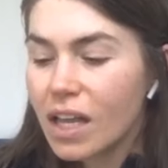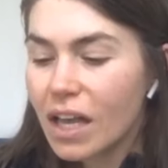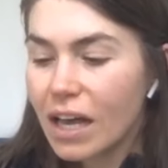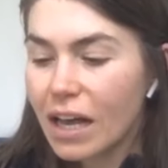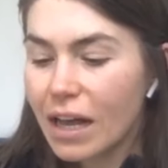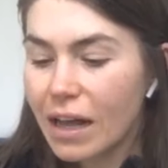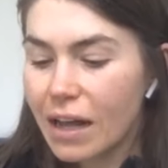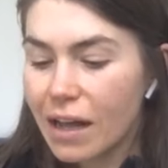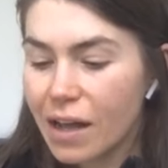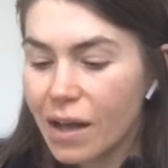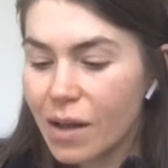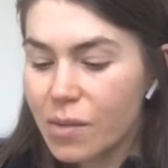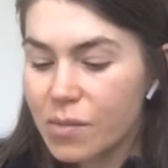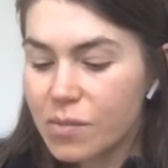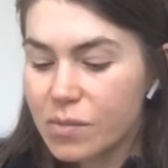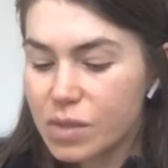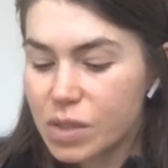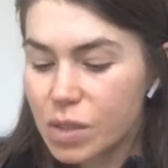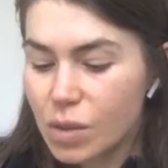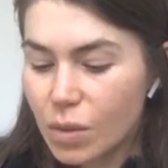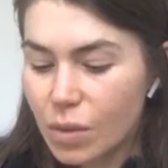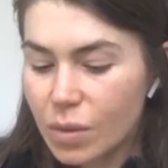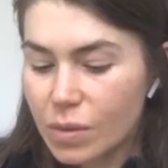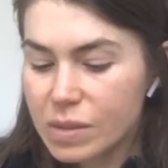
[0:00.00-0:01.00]
Um,
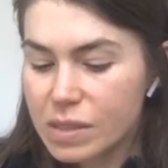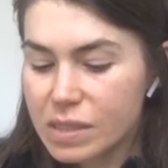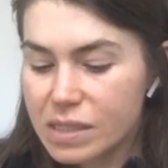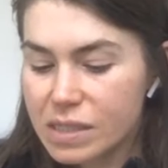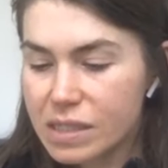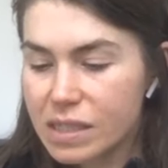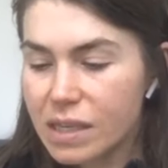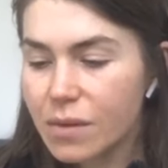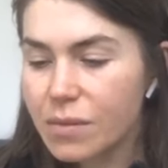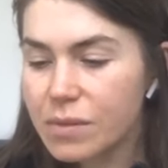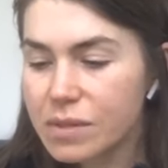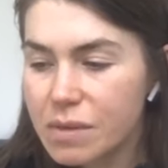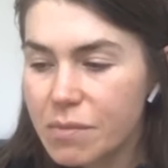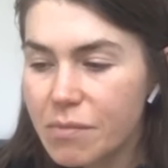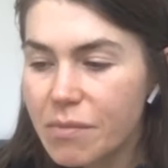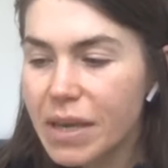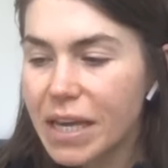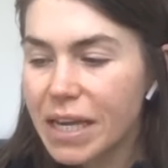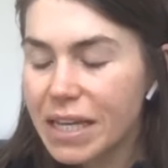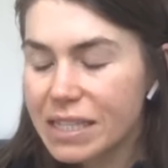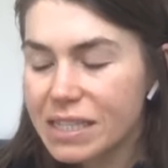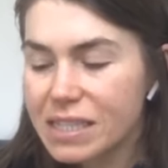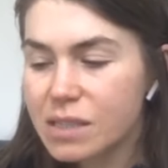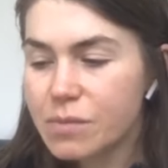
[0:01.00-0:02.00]
so it was, it was a
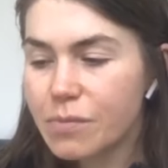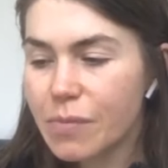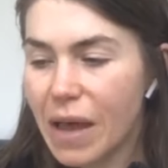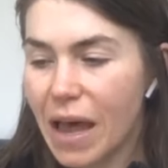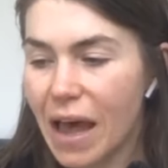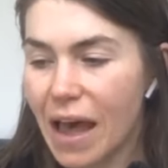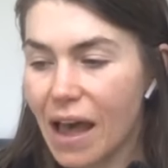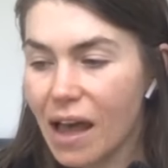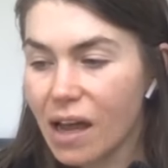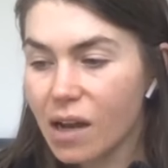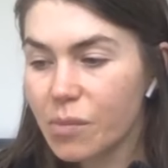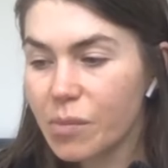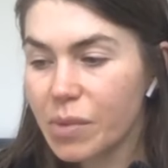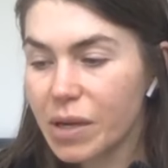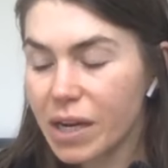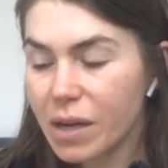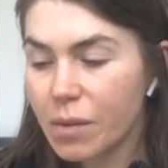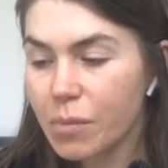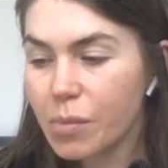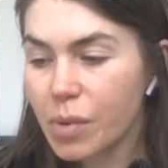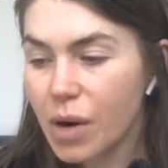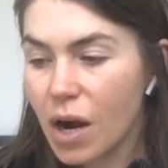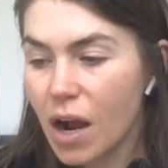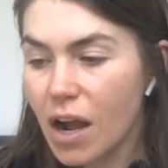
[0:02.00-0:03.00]
mixed bag, but
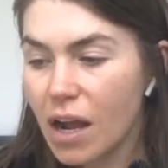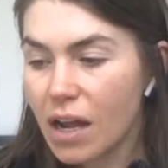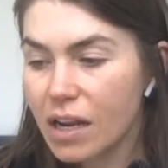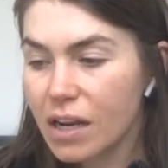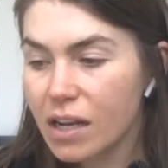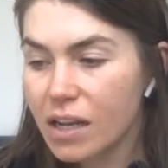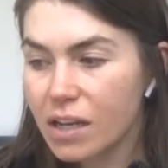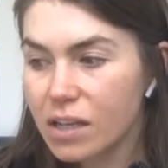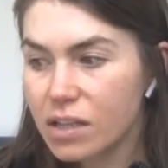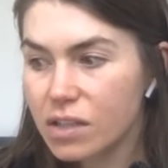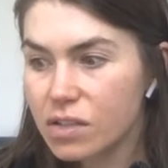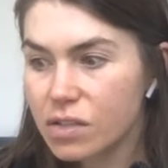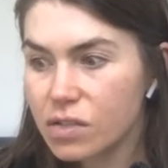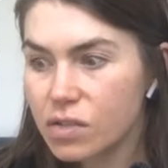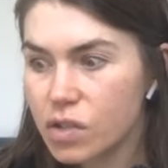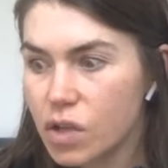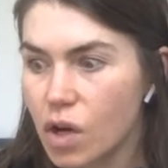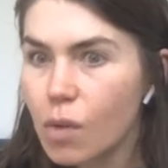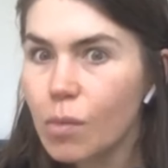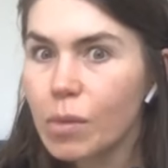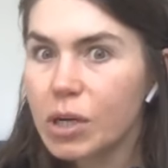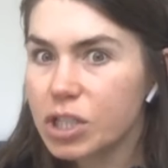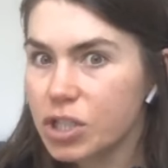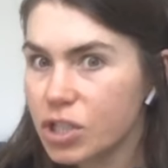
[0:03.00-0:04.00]
it brought
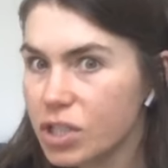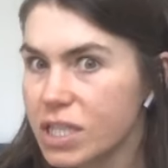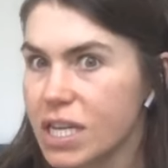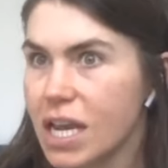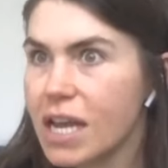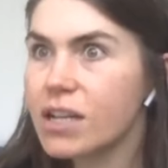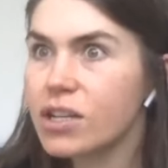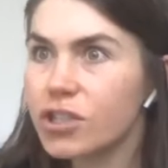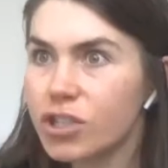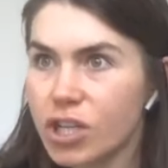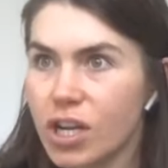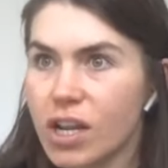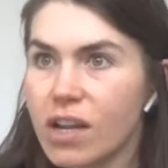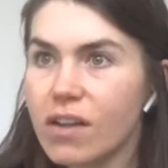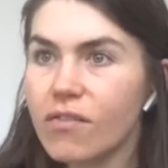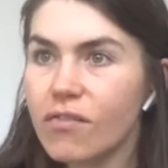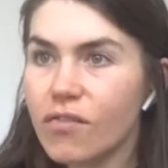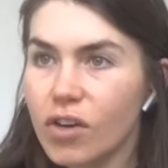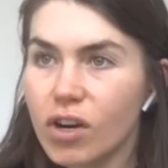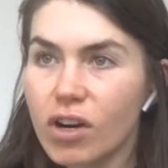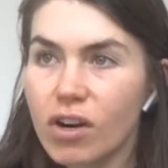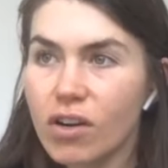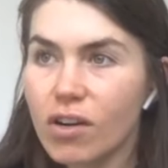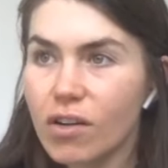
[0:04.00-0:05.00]
so much attention
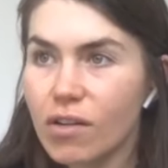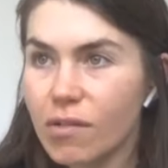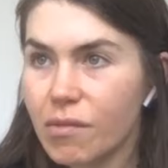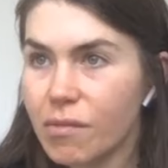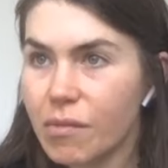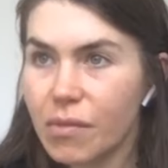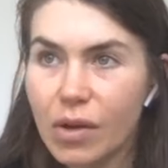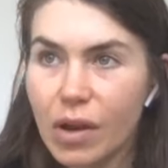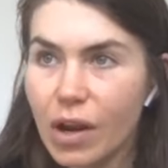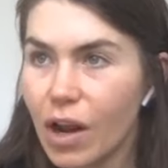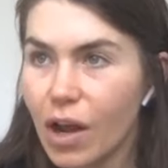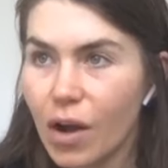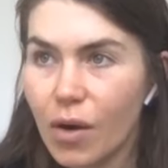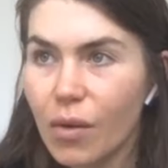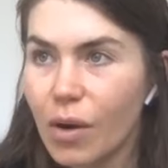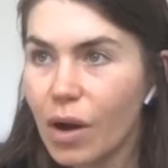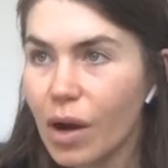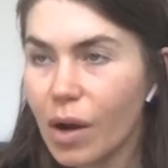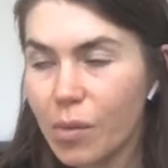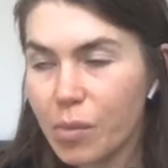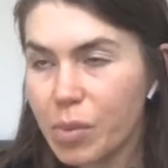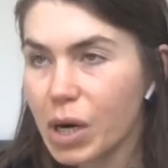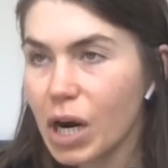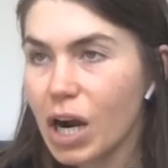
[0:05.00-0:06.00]
for, you know,
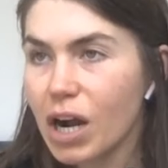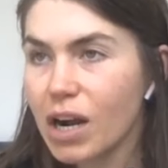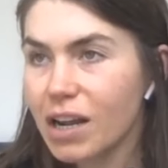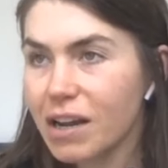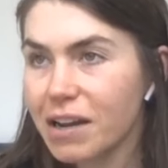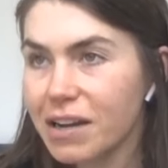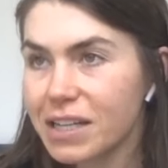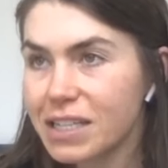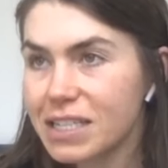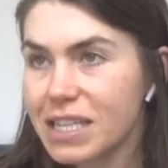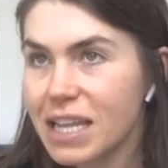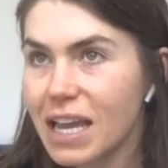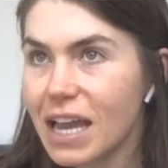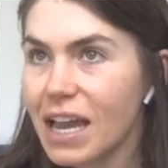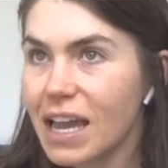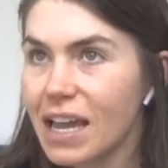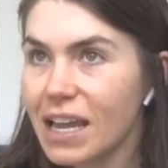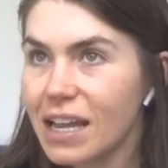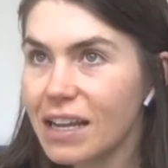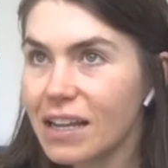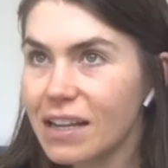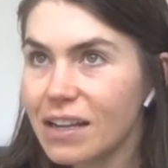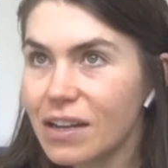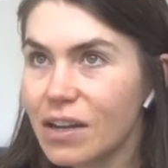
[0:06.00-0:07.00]
a product
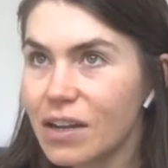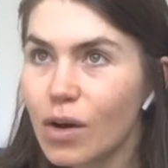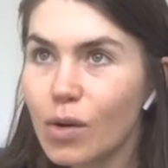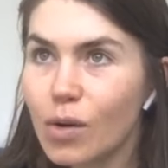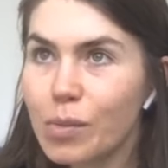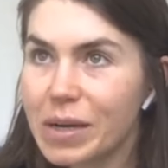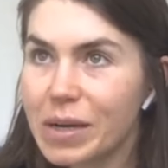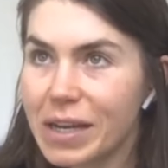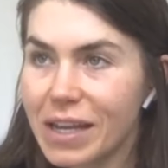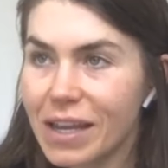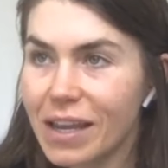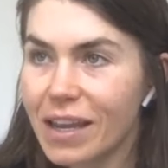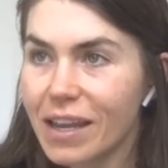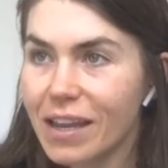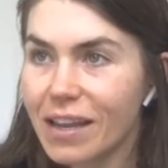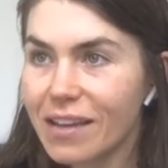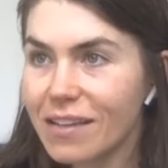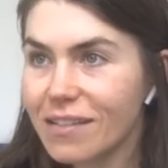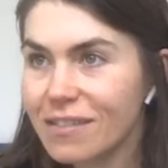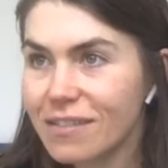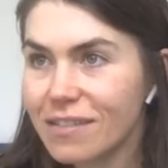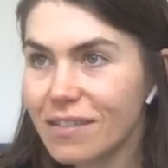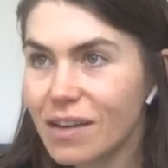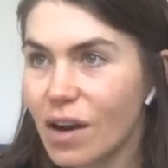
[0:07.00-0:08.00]
that nobody,
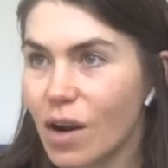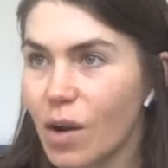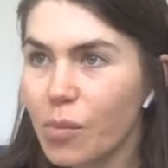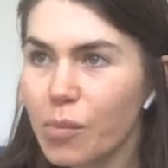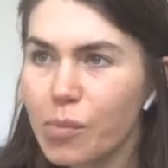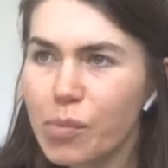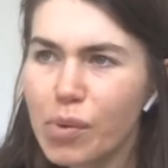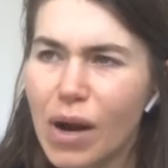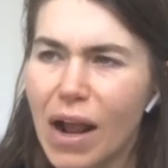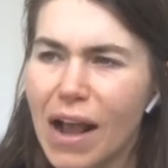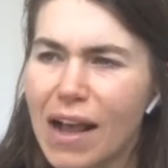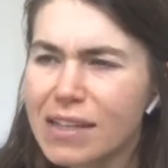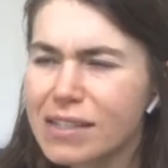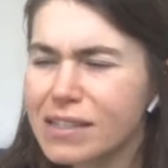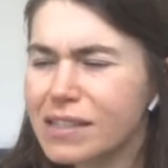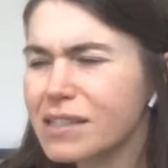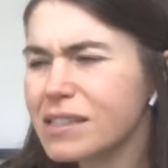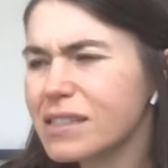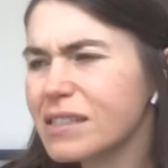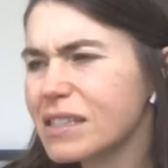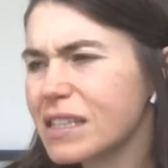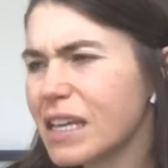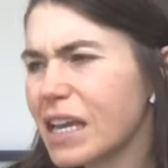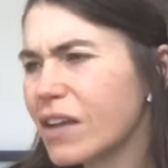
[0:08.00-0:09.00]
you know,
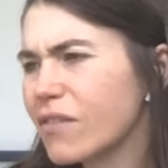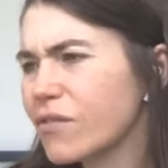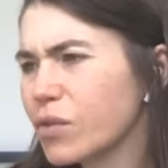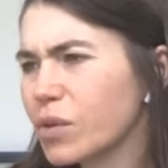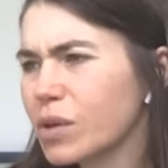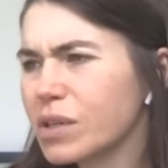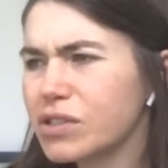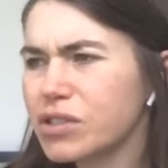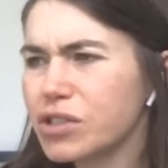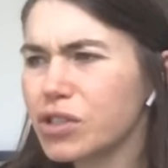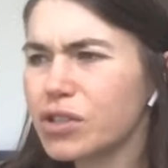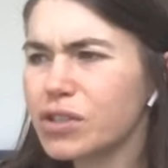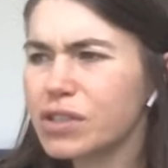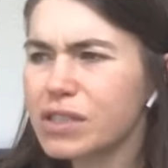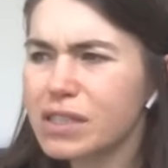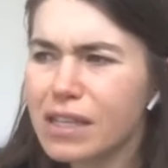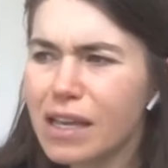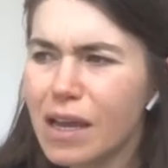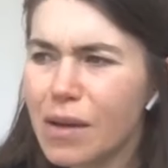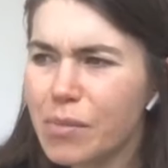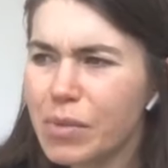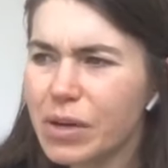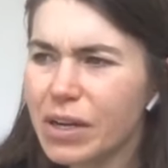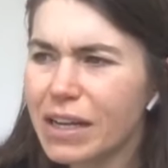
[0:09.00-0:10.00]
press, influencers,
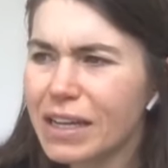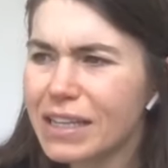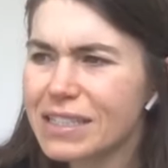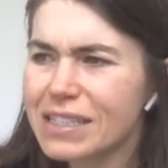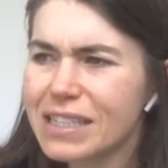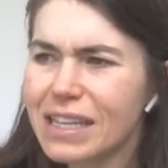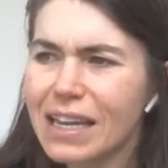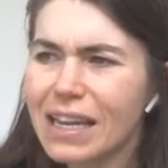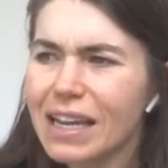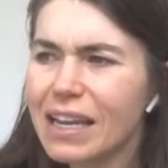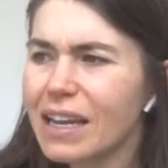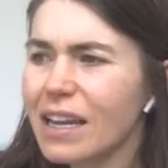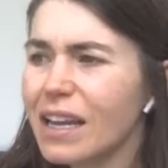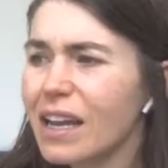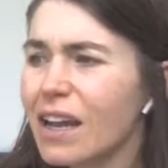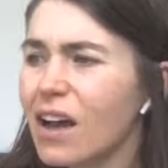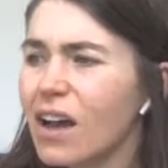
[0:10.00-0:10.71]
celebrities, like